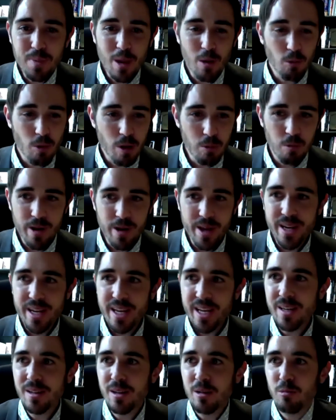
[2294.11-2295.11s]
we went
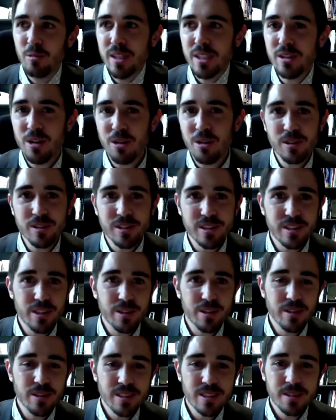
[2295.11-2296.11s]
in, we told our
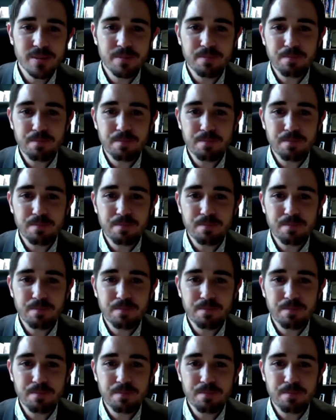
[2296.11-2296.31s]
students,